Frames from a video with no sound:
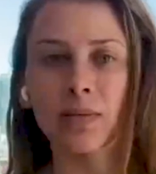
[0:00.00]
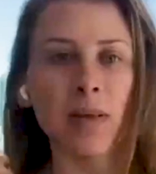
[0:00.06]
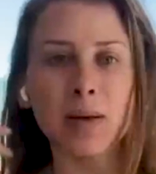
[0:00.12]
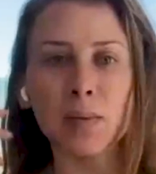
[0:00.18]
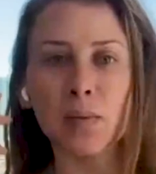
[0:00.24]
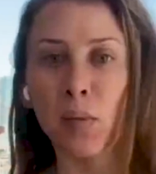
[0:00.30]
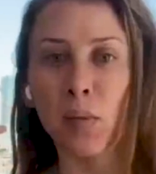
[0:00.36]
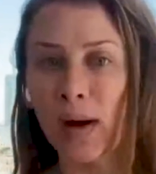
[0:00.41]

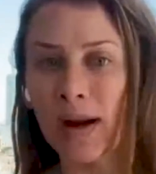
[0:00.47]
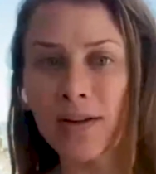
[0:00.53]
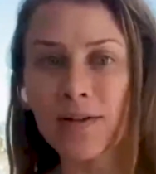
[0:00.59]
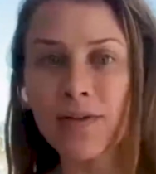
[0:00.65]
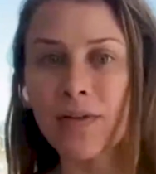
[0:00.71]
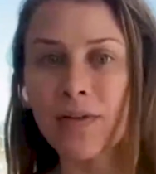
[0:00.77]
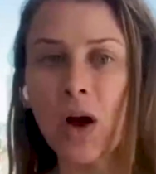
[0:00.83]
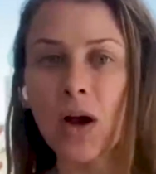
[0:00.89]
Like
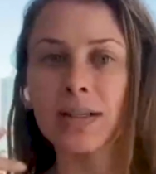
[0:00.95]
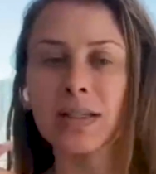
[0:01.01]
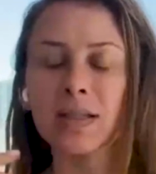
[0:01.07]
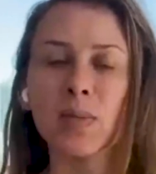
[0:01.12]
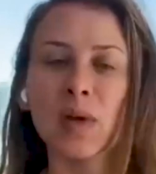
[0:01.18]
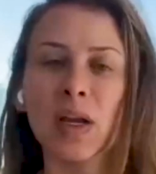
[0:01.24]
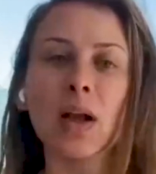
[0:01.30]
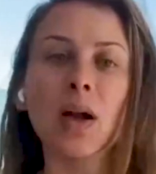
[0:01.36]
brain fog is
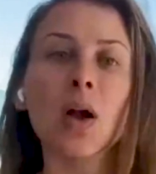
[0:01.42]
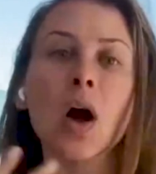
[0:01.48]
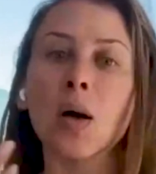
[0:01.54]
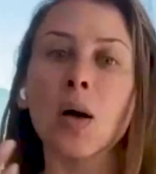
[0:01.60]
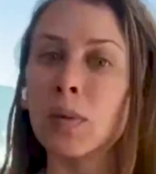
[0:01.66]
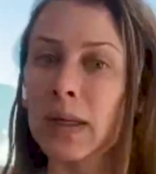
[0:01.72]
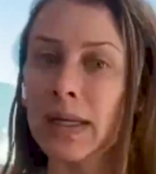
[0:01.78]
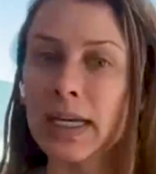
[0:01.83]
a big
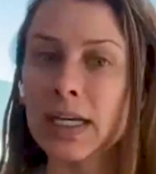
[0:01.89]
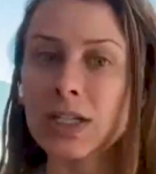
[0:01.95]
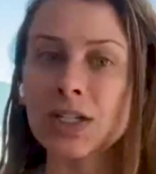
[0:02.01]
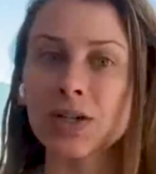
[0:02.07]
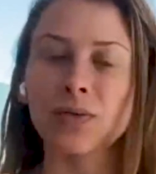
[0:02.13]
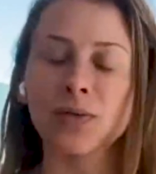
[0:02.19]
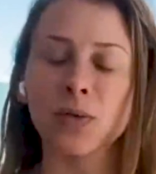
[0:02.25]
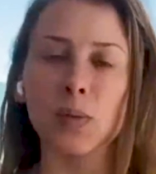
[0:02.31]

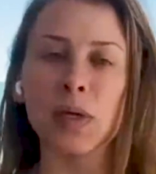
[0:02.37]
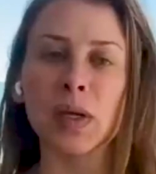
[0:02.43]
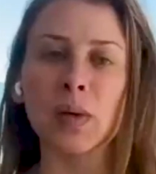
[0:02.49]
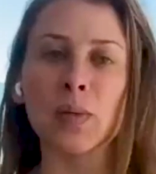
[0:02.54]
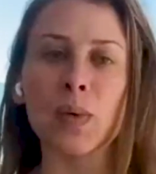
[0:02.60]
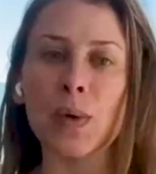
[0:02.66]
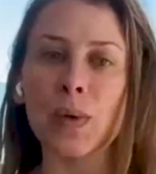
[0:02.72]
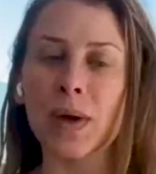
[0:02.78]
complication for
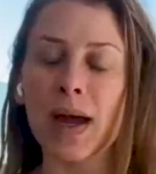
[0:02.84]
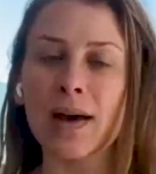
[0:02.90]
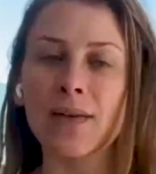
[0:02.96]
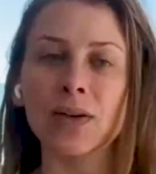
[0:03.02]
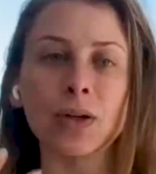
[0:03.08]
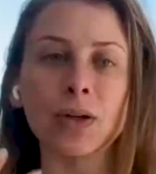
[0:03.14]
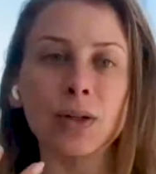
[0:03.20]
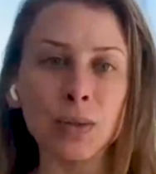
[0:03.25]
people that
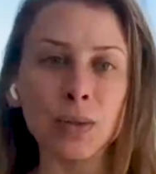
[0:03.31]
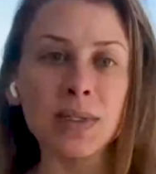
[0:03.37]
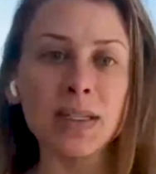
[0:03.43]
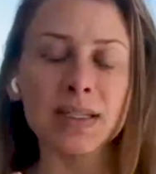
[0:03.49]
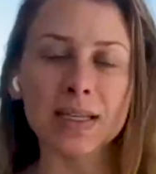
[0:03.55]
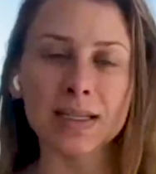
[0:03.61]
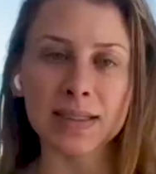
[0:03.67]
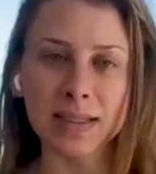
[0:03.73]
have a
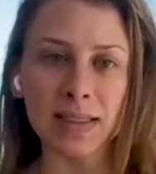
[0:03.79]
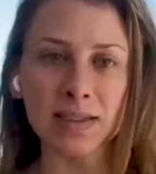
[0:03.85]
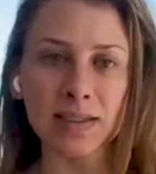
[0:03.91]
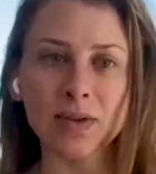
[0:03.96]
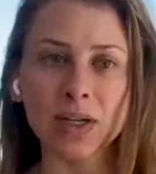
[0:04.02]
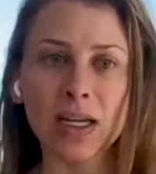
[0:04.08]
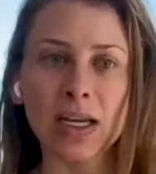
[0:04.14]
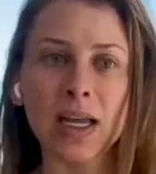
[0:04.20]
gluten
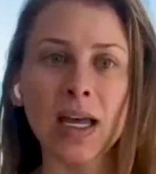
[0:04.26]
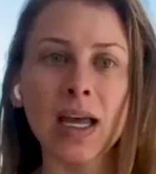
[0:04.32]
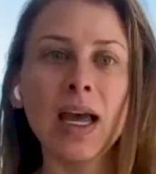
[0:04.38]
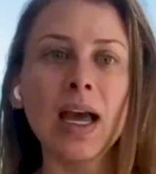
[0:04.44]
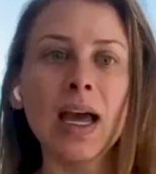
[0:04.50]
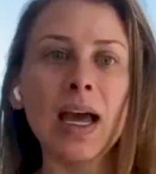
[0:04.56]
sensitivity.